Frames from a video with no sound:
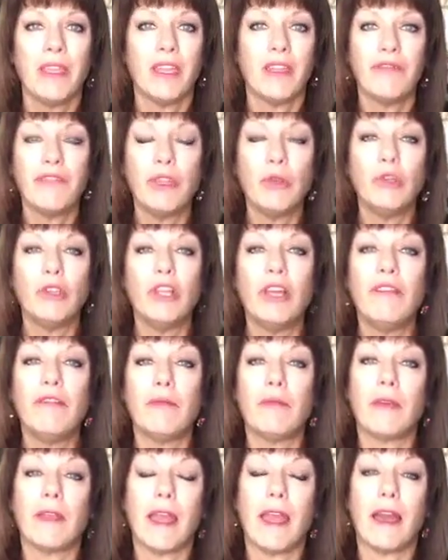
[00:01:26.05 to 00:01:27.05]
If you look
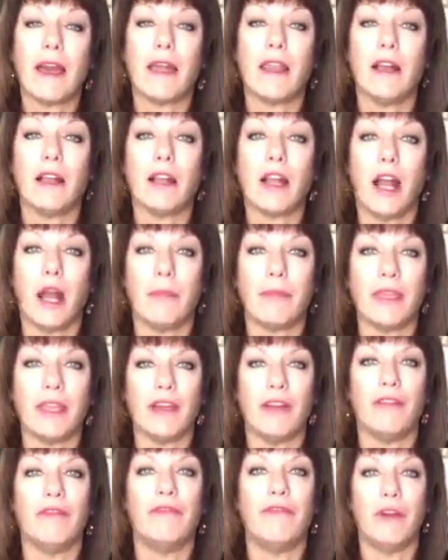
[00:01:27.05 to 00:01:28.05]
at a copy
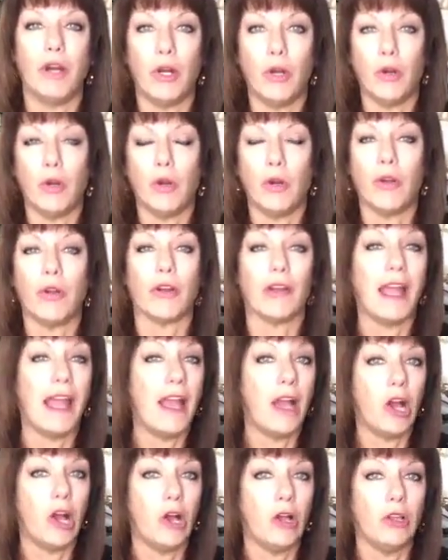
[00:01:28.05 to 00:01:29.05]
of Vogue or
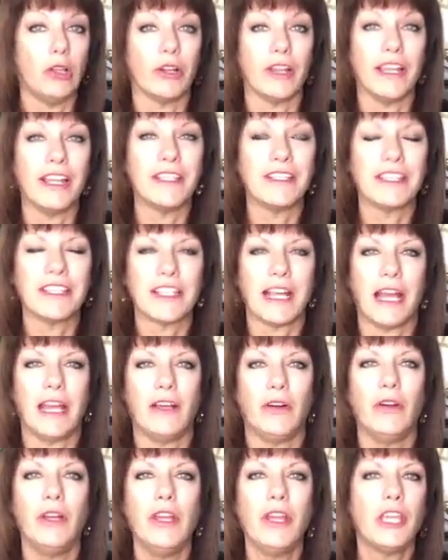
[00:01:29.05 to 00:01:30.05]
Elle or
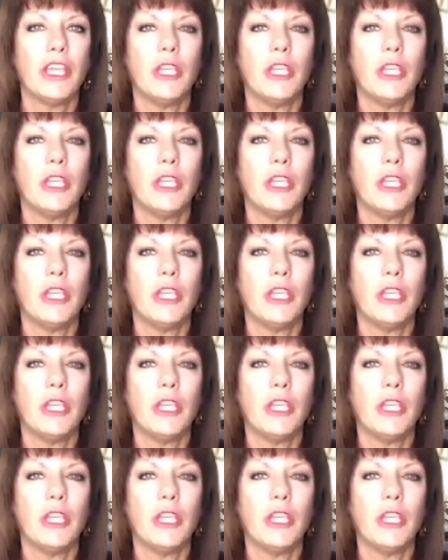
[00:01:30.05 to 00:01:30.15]
InStyle,